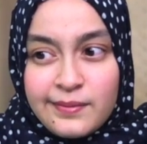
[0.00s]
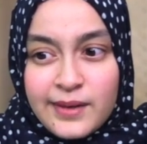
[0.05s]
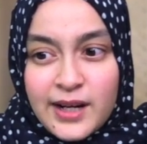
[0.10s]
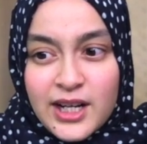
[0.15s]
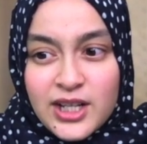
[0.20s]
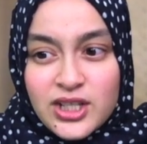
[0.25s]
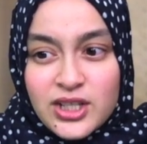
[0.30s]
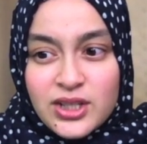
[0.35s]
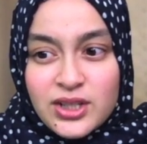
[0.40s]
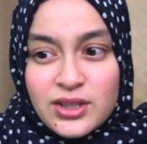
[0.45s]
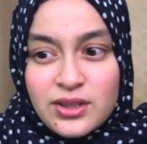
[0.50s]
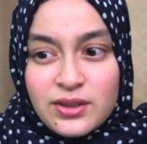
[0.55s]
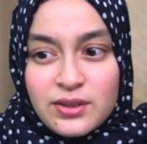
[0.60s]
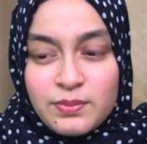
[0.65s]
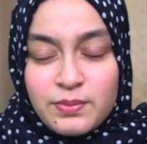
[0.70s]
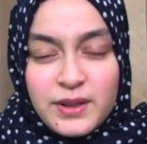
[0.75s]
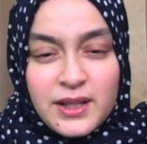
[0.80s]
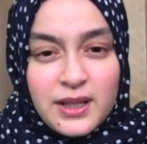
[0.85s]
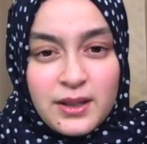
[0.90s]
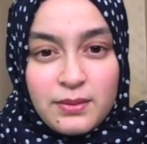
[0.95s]
I
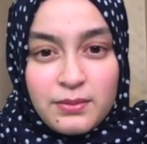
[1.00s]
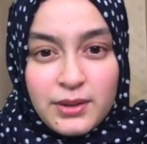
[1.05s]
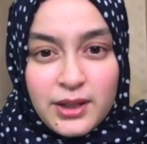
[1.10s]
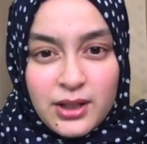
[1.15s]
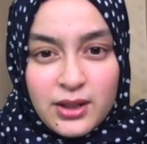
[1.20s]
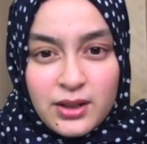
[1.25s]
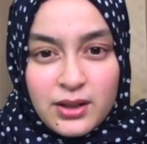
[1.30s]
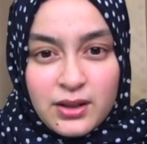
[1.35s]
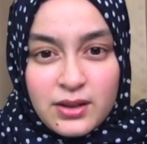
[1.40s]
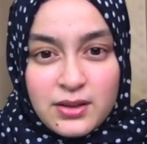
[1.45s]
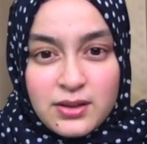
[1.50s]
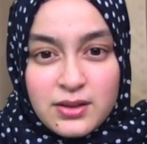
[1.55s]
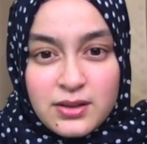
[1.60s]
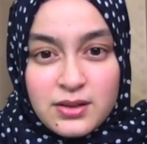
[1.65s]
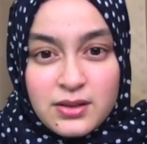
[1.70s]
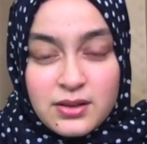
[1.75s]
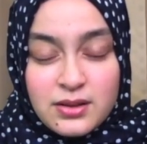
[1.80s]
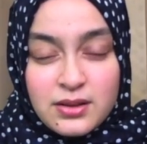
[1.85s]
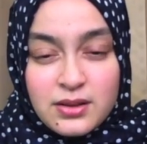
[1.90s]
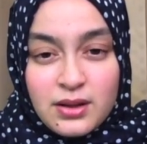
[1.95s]
should be
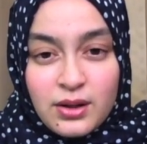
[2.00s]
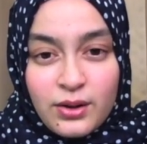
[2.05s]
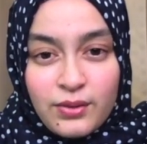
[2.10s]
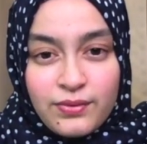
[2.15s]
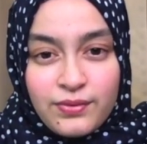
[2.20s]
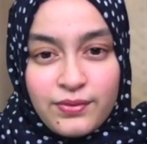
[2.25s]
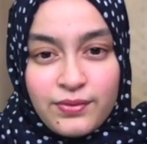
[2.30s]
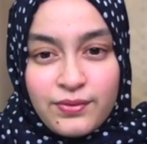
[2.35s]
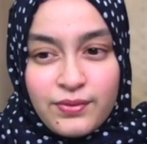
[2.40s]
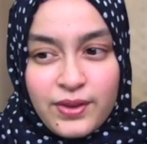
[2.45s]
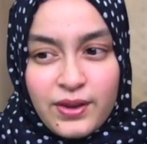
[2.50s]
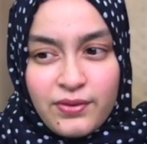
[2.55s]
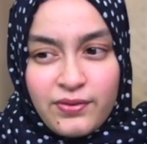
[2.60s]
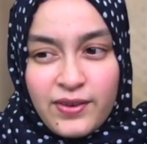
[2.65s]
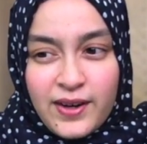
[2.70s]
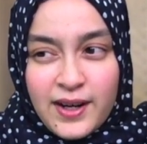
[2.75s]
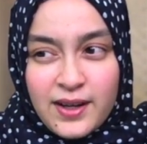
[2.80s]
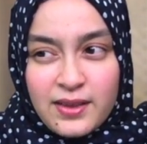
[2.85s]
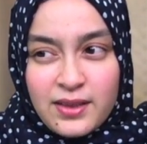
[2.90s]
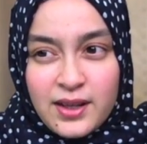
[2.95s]
because of the
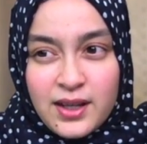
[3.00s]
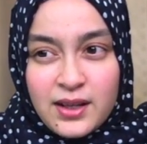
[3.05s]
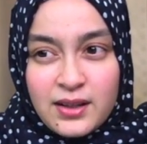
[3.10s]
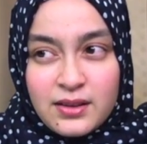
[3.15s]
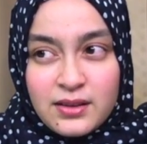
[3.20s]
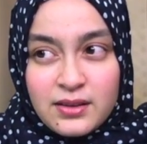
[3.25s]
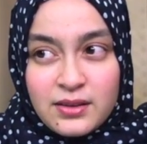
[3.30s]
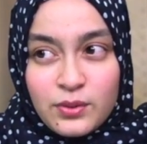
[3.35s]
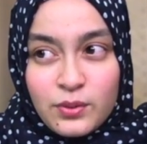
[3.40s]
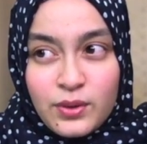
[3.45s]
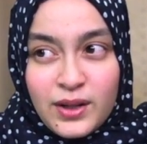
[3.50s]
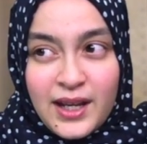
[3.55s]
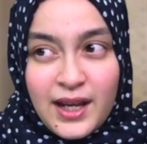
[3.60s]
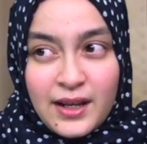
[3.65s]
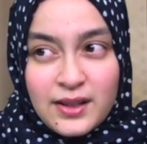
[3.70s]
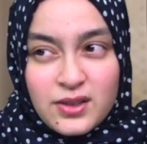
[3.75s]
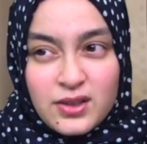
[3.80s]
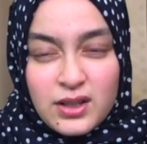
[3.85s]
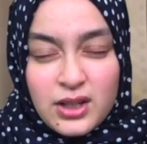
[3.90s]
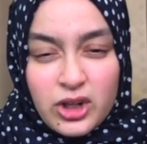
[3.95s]
fact that we
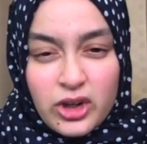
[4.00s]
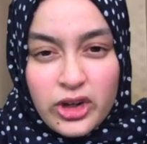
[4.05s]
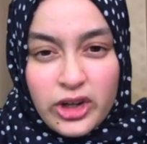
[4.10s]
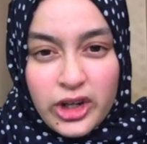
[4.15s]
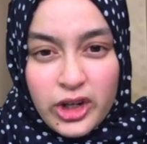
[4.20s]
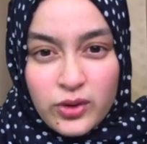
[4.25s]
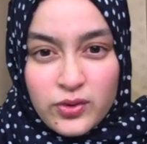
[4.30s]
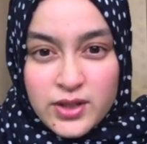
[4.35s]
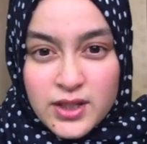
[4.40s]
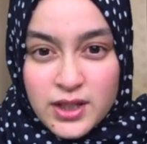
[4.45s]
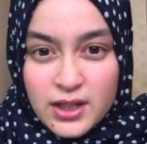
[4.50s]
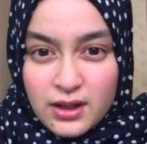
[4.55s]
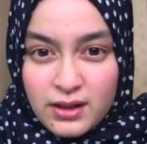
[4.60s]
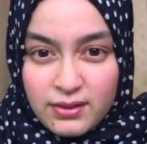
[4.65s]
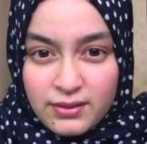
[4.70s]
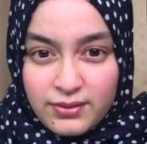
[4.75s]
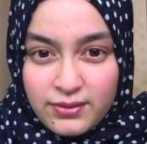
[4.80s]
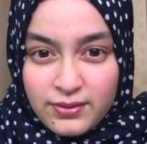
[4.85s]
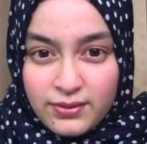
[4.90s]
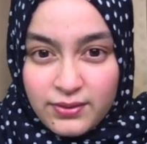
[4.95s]
get to learn new
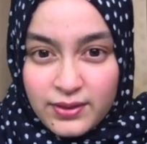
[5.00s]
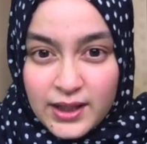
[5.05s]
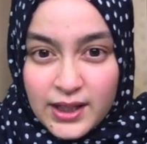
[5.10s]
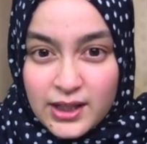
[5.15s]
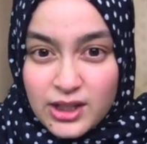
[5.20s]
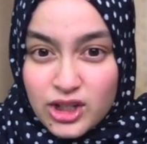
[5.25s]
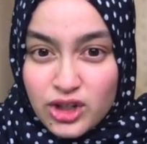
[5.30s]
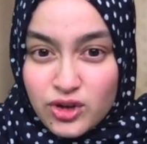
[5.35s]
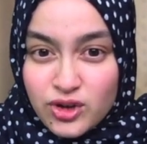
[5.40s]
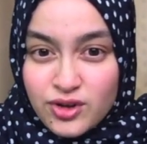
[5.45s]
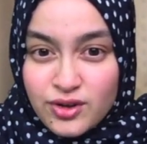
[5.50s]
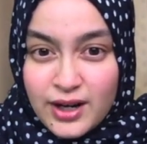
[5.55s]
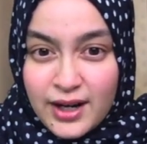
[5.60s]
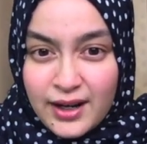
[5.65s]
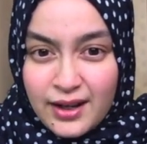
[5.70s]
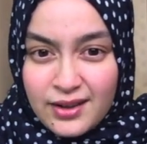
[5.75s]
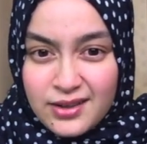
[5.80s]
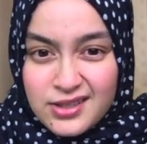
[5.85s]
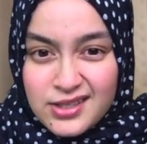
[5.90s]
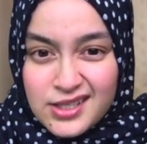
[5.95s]
stuff, like new
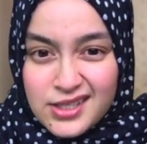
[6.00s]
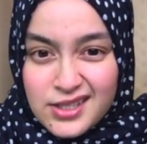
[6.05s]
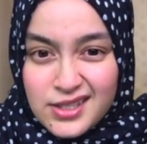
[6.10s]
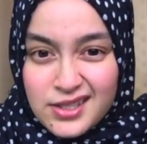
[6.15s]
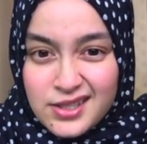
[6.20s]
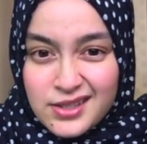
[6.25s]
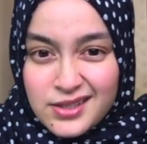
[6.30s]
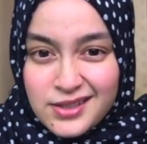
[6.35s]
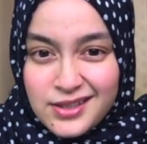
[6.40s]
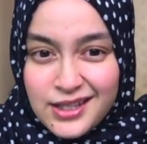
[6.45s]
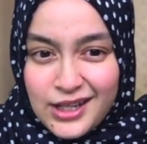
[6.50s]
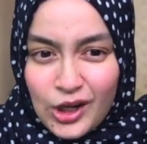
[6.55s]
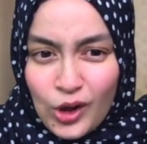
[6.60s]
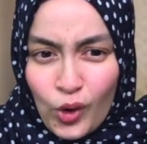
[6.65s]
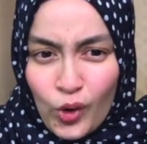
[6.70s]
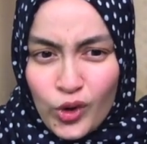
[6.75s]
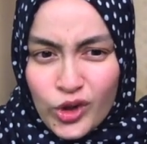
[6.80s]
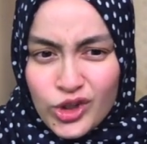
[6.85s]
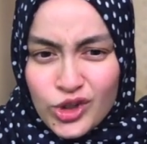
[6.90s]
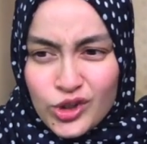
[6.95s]
strategies, in
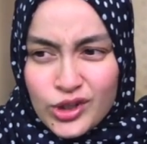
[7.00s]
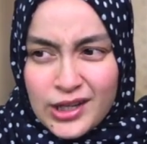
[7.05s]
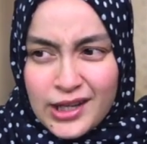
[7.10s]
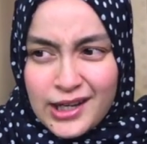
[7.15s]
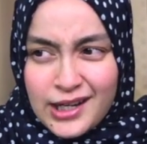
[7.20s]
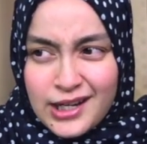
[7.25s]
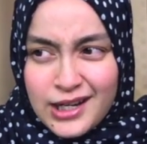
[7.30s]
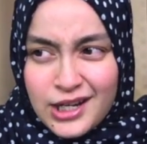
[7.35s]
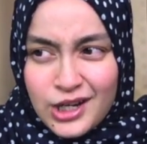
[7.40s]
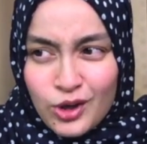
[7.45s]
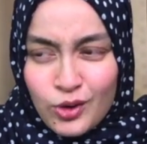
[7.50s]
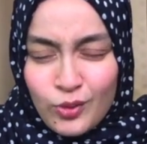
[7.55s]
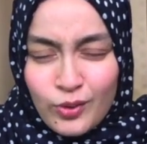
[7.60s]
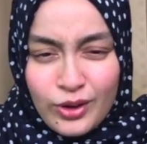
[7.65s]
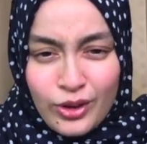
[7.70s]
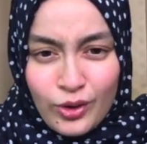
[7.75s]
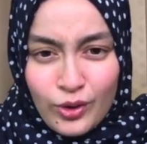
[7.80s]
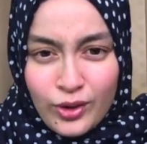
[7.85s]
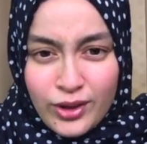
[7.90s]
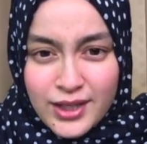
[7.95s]
order to like deal
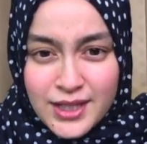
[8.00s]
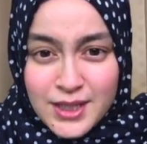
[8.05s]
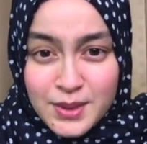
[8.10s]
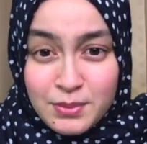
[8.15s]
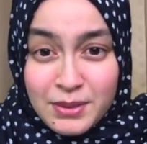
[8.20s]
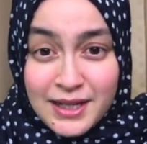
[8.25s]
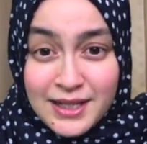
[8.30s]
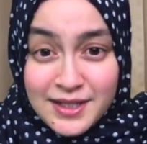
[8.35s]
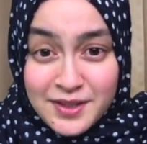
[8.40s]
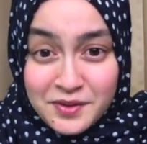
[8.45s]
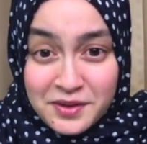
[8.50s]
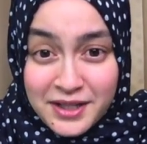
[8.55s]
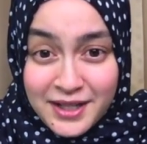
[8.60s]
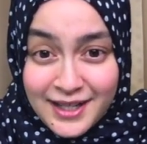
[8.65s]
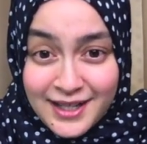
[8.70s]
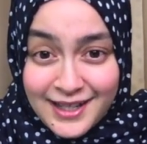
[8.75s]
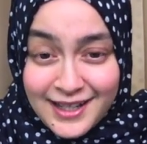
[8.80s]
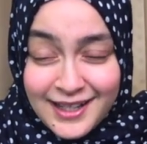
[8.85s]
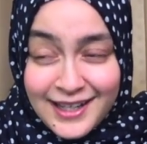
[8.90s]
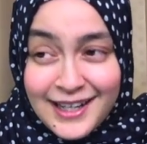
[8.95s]
with all this mess,
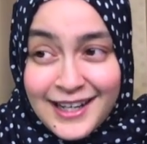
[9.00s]
right?